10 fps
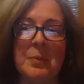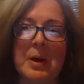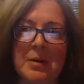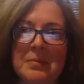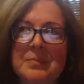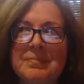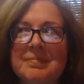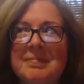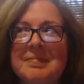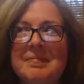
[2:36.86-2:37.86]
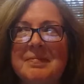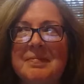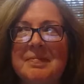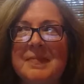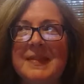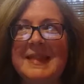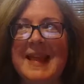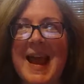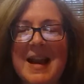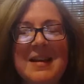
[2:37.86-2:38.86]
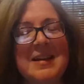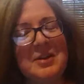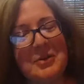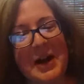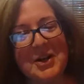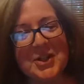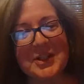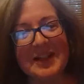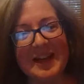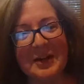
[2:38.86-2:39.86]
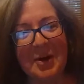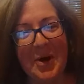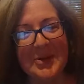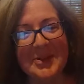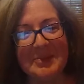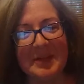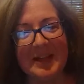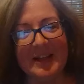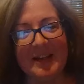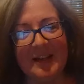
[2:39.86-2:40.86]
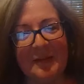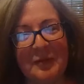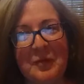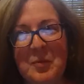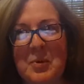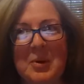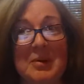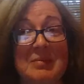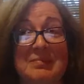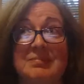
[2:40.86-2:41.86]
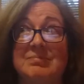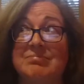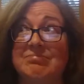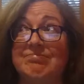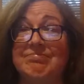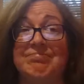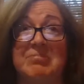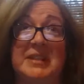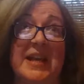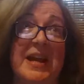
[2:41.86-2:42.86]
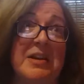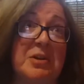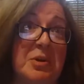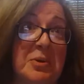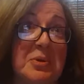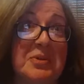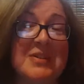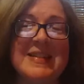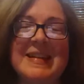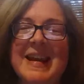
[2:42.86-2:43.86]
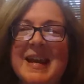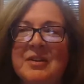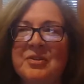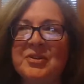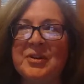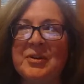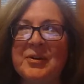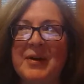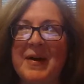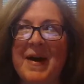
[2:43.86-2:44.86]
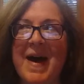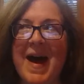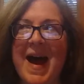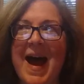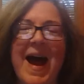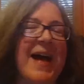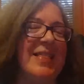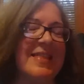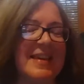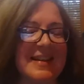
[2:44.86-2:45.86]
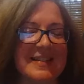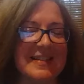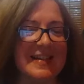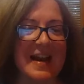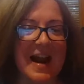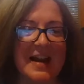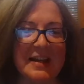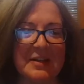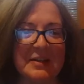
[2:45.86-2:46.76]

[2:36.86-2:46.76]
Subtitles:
Well, that interaction kind of haunted me for 10 years. And the thing is that I